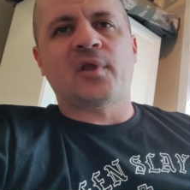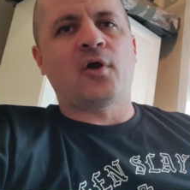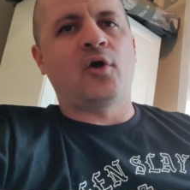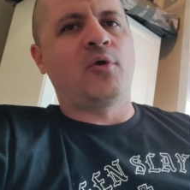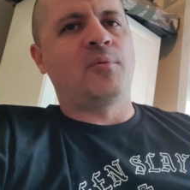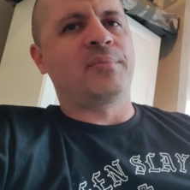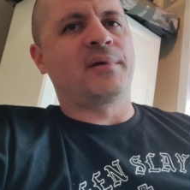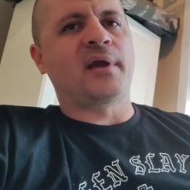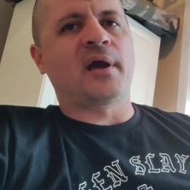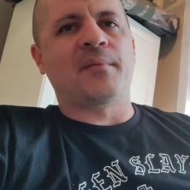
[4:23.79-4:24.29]

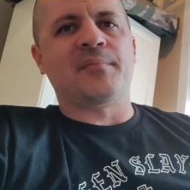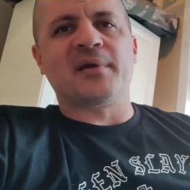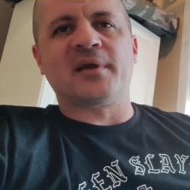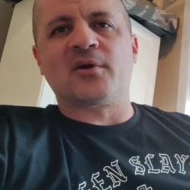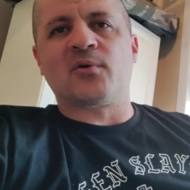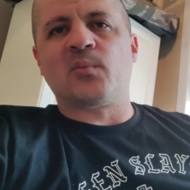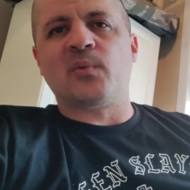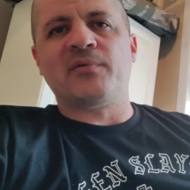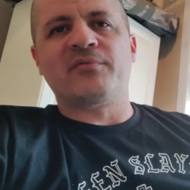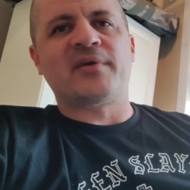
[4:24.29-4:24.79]

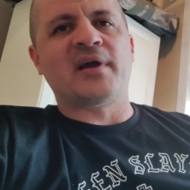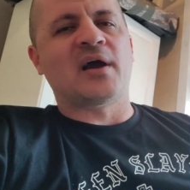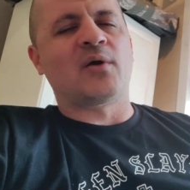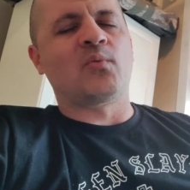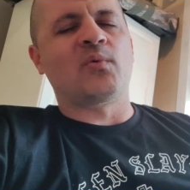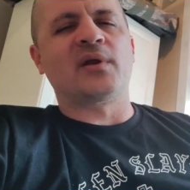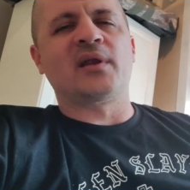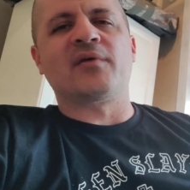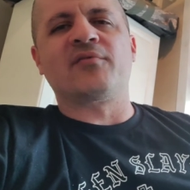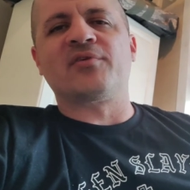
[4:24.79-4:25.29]
homecoming or we've
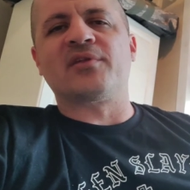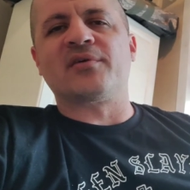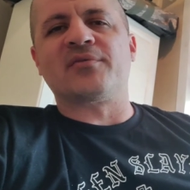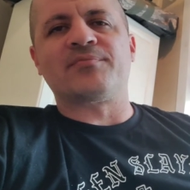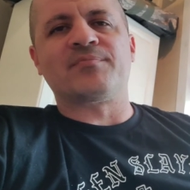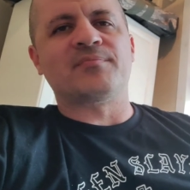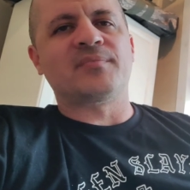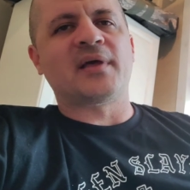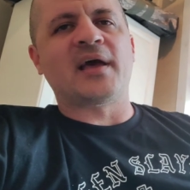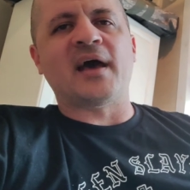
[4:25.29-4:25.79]
got whatever
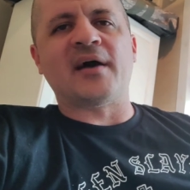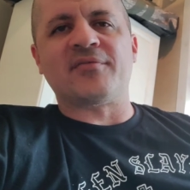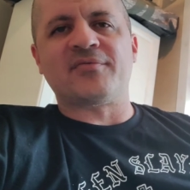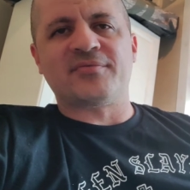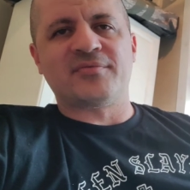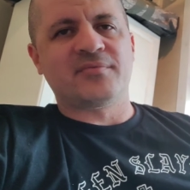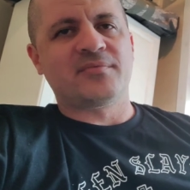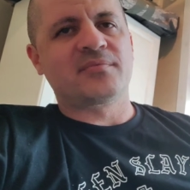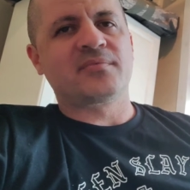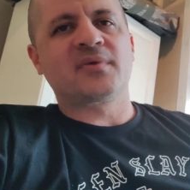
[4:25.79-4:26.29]
the
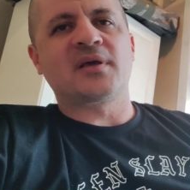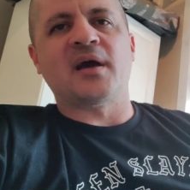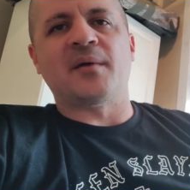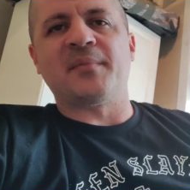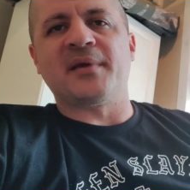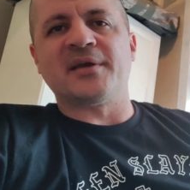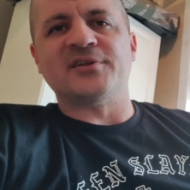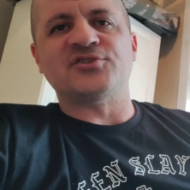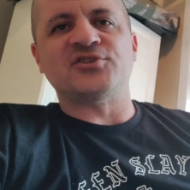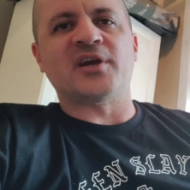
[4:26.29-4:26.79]
F
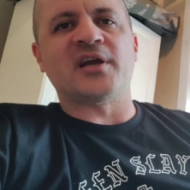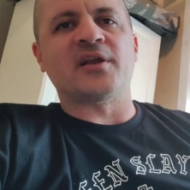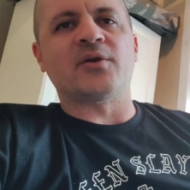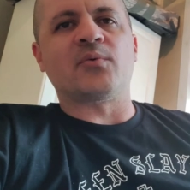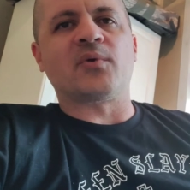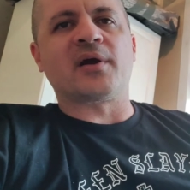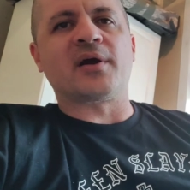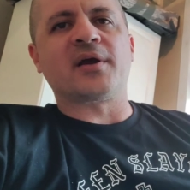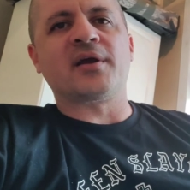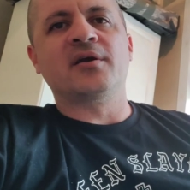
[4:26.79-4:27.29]
coming in
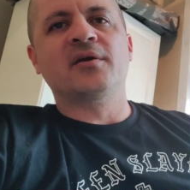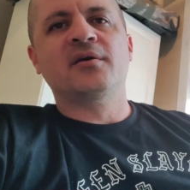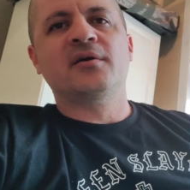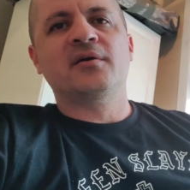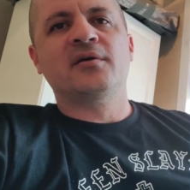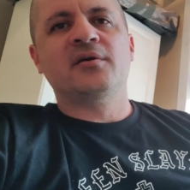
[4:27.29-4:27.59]
January,